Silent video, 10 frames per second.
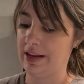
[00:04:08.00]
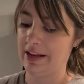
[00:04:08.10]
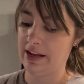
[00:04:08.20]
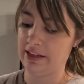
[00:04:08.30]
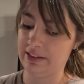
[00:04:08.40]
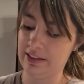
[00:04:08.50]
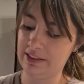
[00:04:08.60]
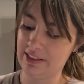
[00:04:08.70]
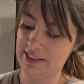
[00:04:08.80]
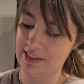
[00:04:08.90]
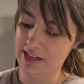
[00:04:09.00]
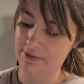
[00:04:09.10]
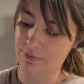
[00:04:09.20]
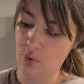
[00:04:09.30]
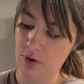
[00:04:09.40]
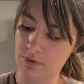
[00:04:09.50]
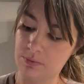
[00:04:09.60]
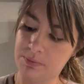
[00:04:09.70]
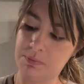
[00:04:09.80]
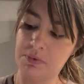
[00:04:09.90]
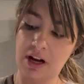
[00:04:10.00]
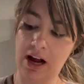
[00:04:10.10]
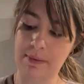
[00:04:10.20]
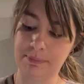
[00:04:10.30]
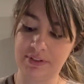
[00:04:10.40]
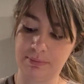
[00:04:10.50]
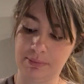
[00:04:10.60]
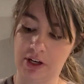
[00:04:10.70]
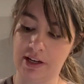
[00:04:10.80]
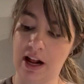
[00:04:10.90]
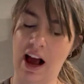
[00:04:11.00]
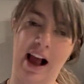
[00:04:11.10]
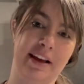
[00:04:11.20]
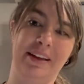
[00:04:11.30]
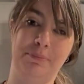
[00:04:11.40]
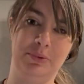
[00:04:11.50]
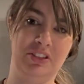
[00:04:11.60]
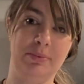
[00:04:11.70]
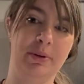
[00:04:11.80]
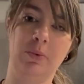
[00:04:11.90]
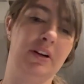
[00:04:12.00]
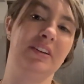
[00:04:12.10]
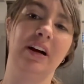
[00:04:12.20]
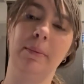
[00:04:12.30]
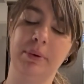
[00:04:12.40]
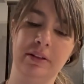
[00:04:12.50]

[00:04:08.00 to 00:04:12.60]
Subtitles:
and it's 4 cups, but I could just put 1 cup.